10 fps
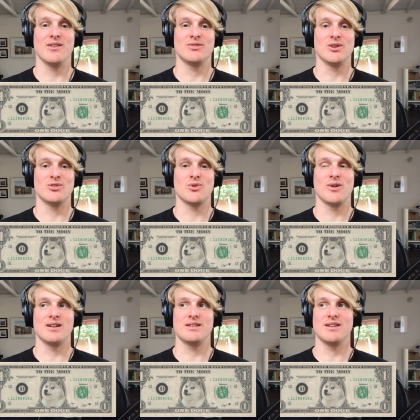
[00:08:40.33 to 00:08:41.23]
if
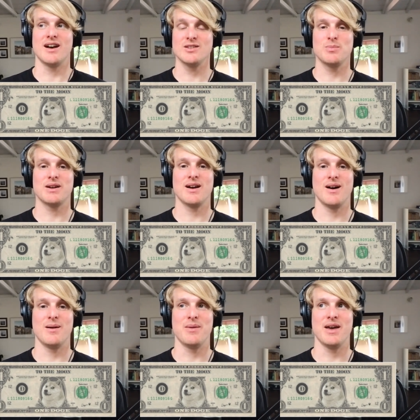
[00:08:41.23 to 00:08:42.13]
Dogecoin does
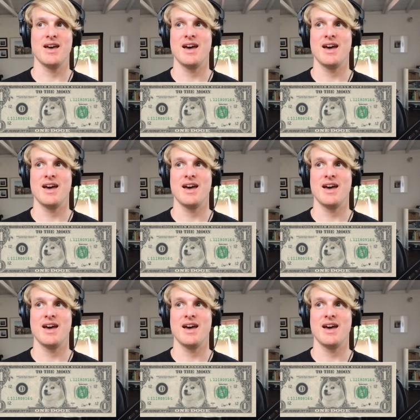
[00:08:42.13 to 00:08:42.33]
become